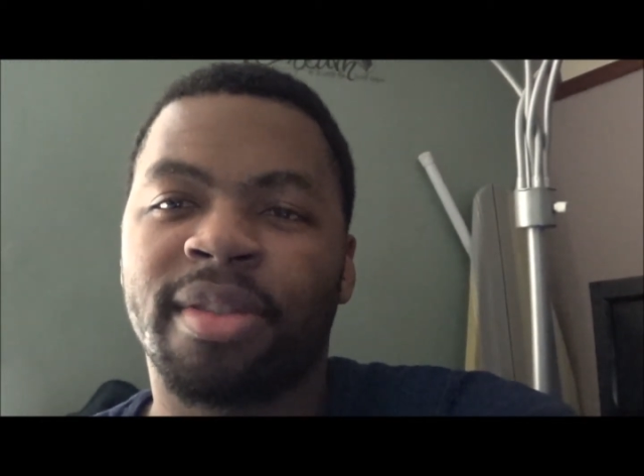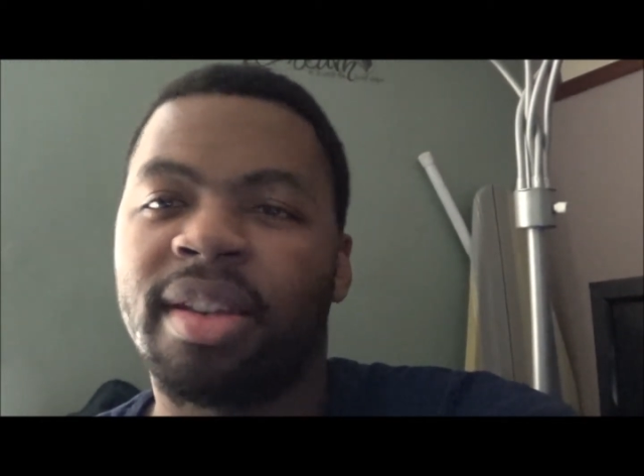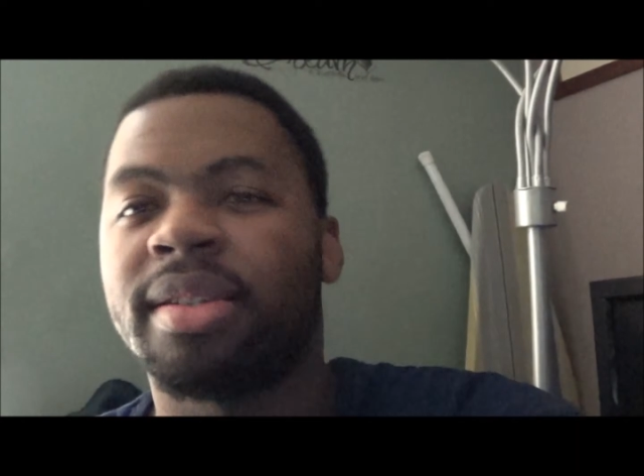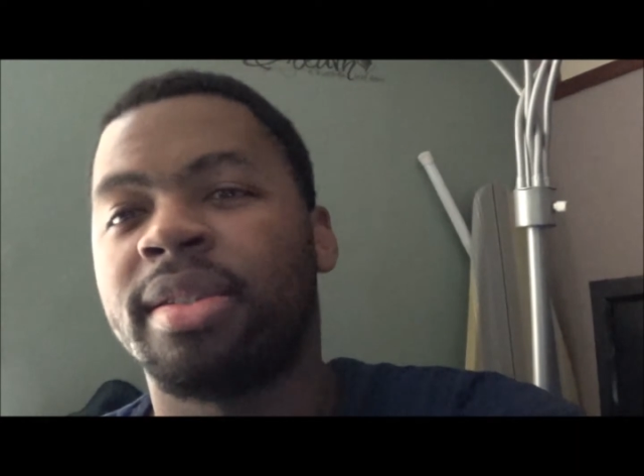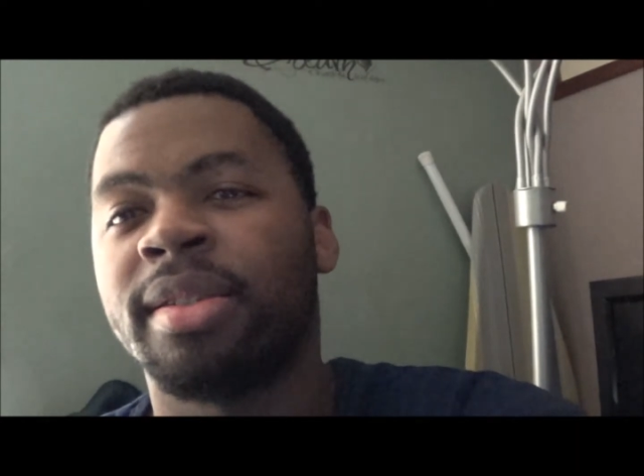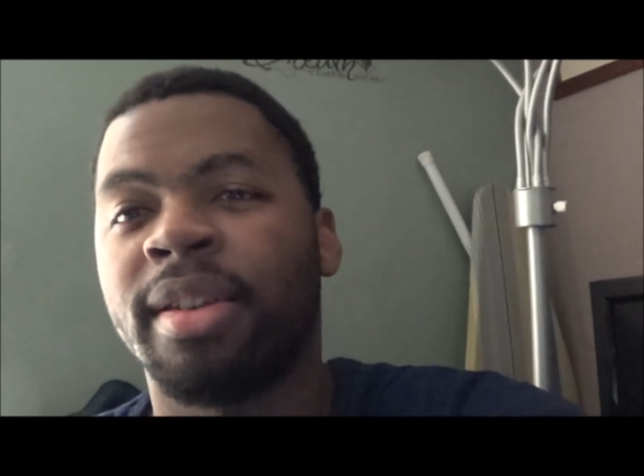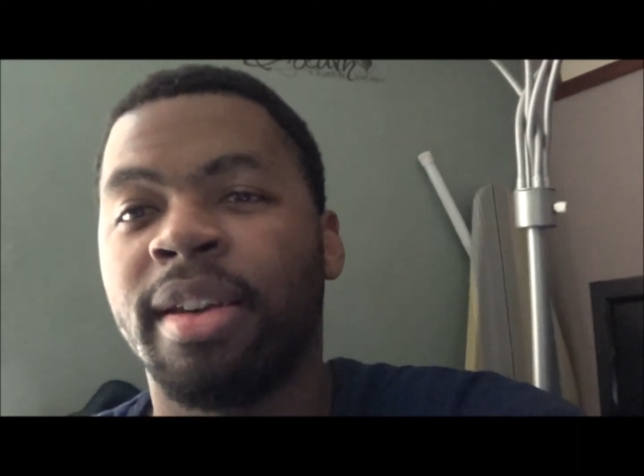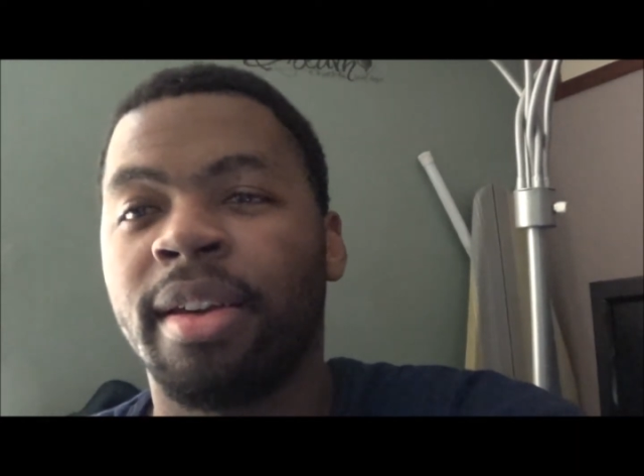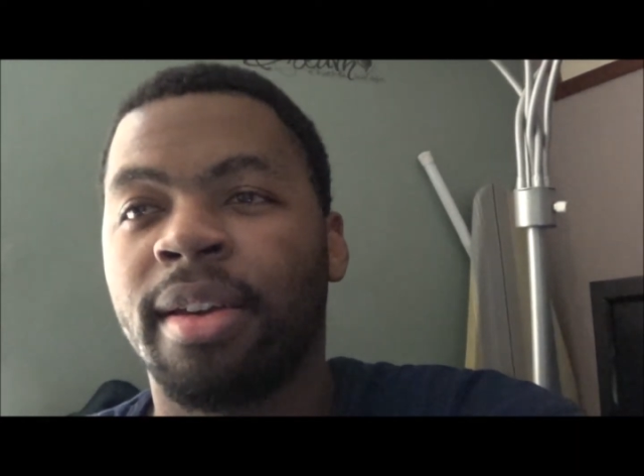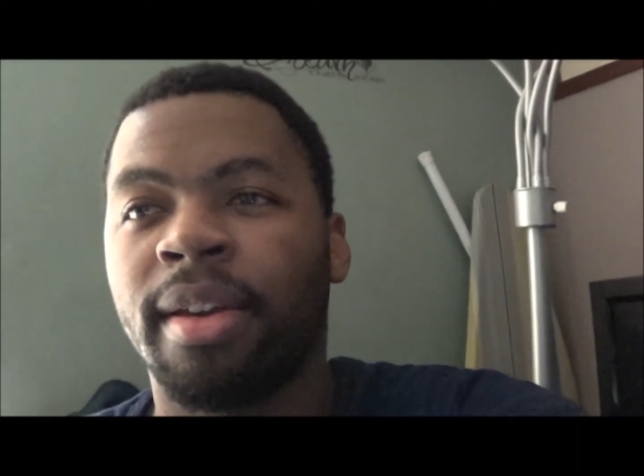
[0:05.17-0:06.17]
this
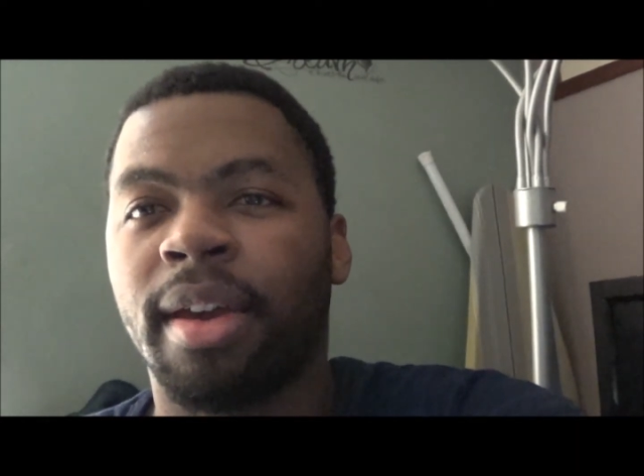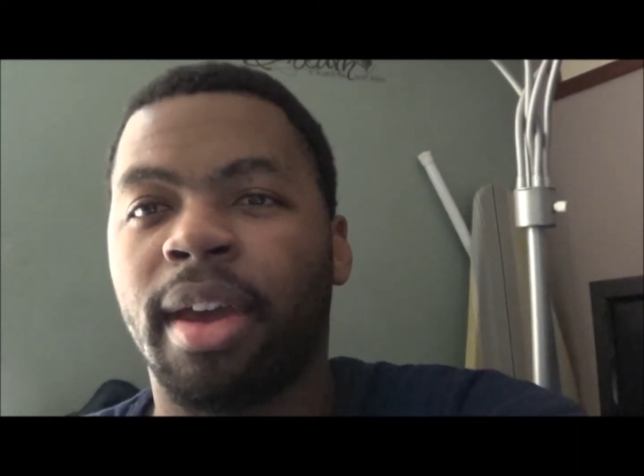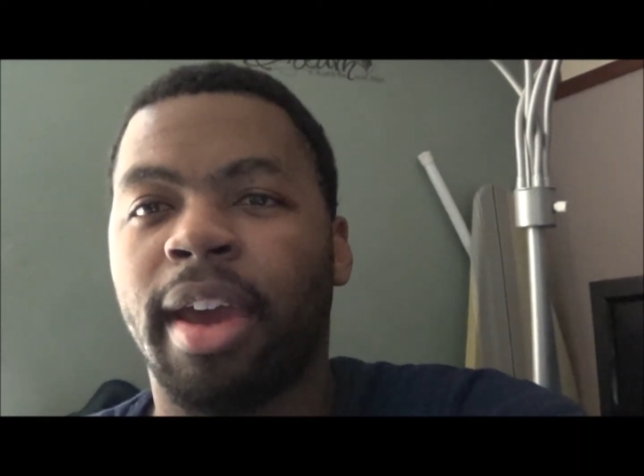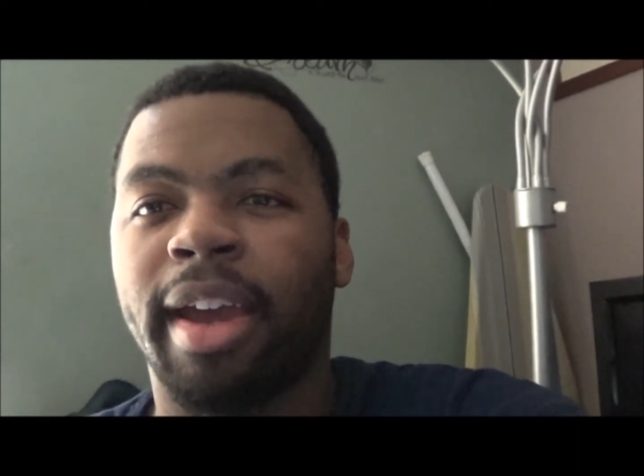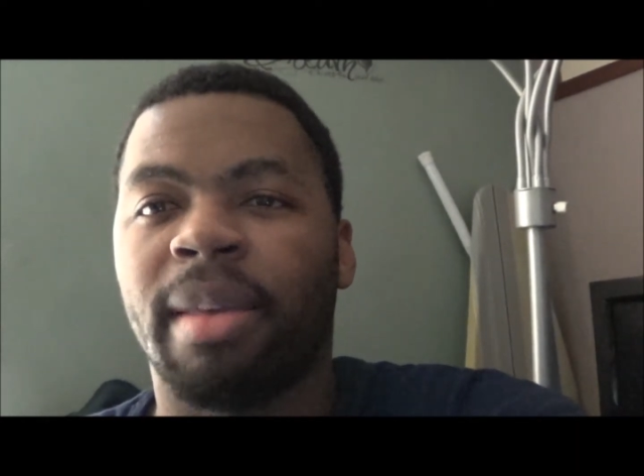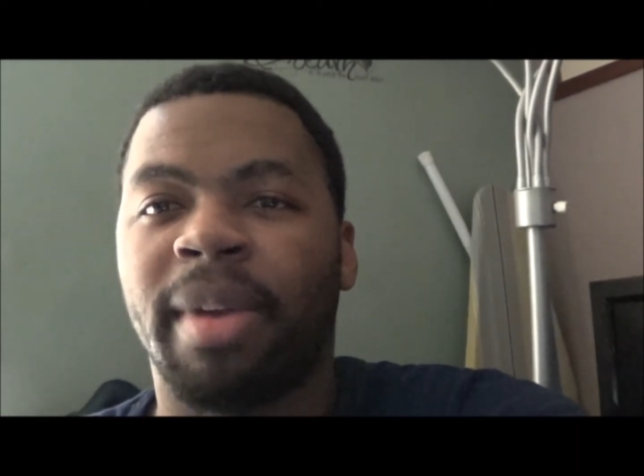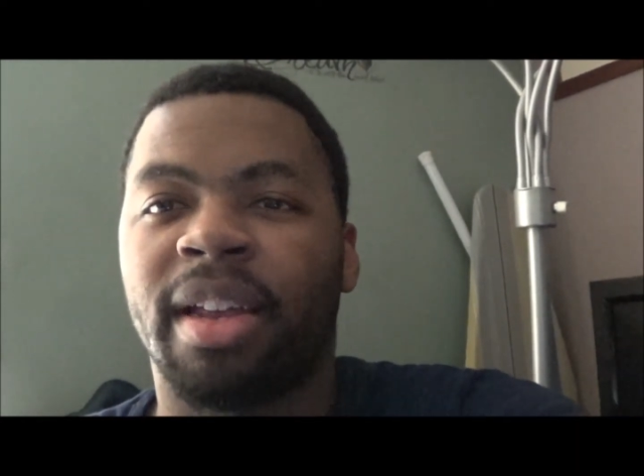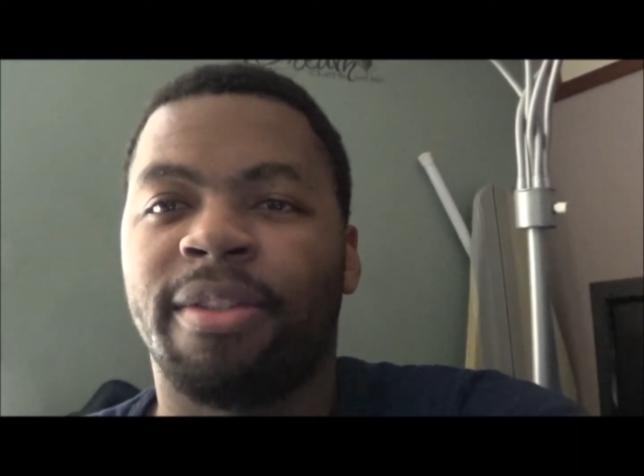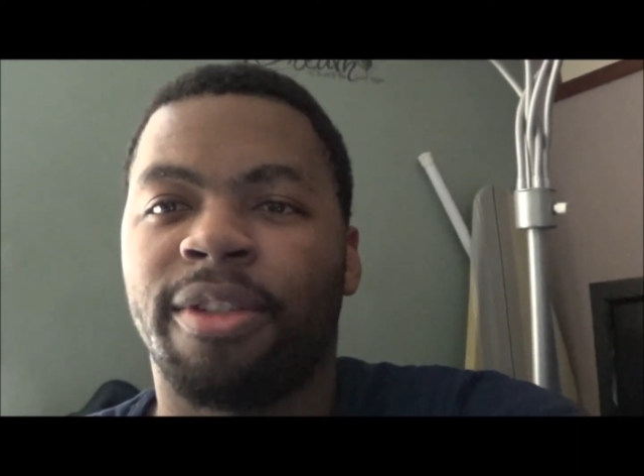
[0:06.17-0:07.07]
animated